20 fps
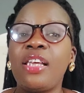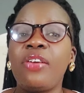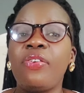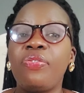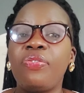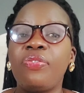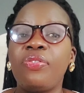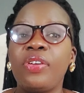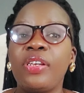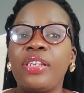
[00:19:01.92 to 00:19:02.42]

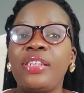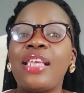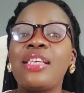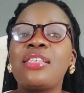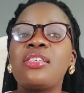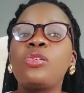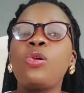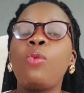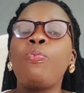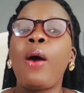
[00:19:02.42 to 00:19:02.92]
if the
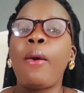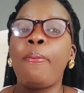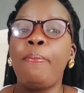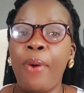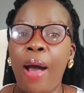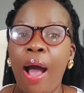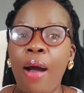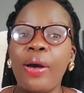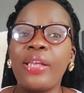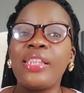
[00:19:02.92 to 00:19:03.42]

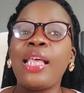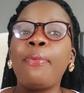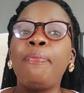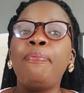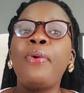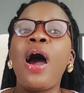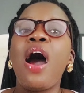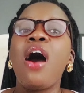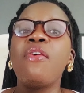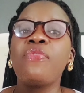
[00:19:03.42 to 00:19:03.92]
superpower, the
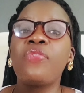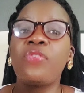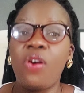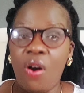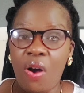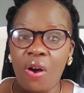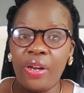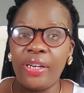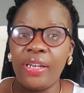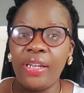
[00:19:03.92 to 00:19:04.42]
power of
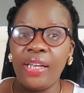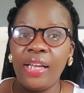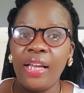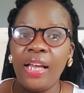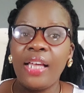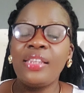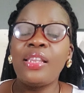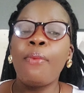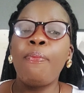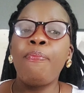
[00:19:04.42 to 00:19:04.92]
God,
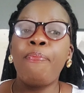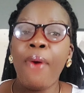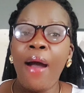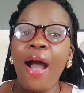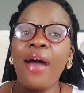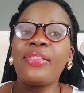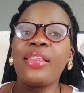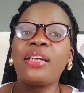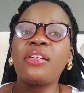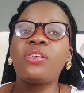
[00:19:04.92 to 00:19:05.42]
the
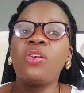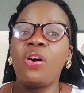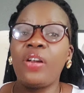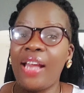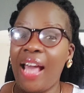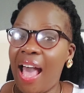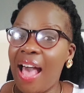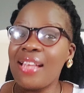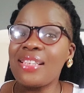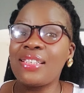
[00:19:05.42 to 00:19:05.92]
power that
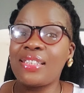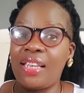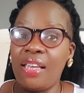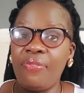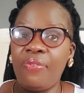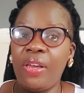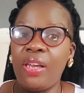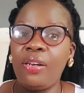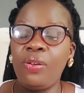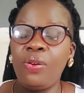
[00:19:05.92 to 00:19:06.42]
God has
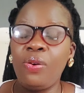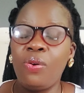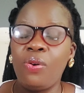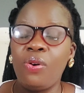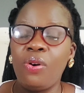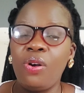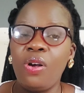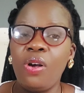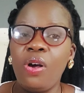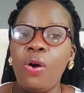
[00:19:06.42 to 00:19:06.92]
given
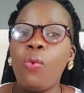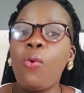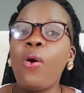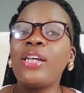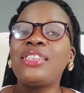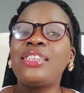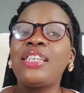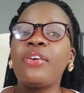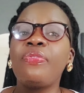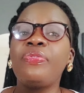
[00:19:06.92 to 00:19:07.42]
you,
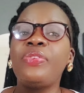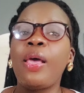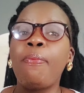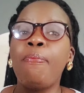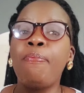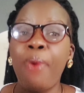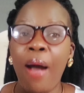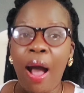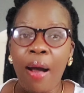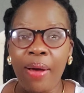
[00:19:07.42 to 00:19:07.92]
what if the
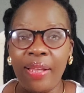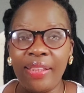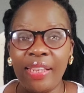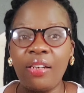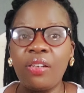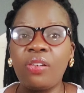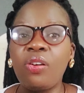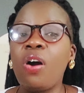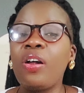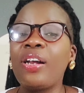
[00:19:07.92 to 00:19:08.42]
power
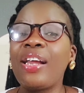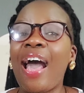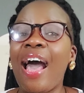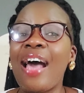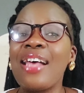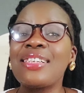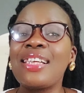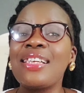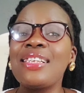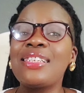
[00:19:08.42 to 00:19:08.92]
that God
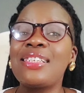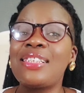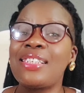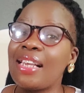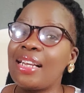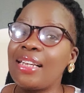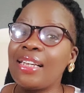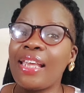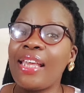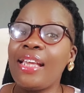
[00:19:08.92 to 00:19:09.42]
has
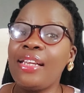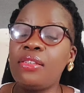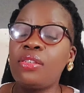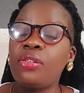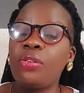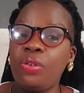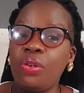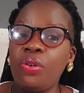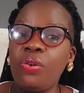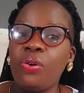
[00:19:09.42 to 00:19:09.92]
instilled
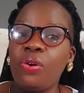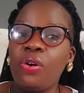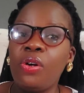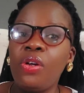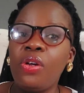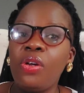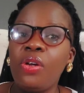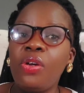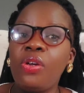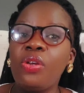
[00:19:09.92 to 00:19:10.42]
into
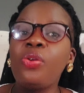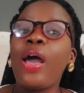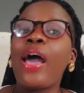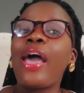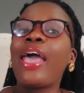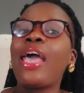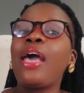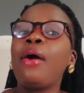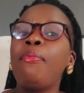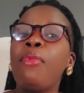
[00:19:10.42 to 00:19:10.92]
you, you
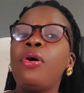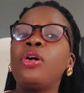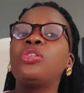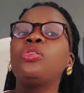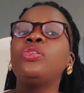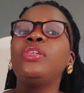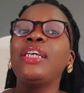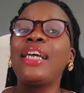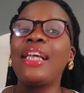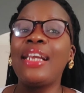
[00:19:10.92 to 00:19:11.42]
are able
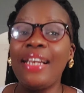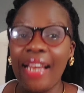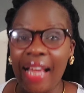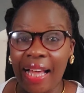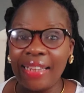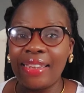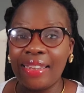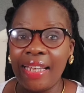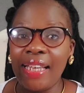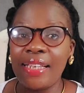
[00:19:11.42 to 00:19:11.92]
to
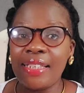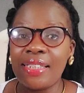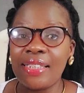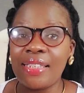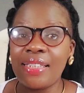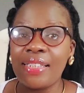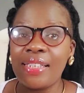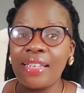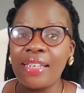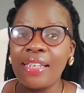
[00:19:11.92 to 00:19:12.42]
declare
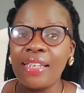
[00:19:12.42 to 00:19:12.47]
things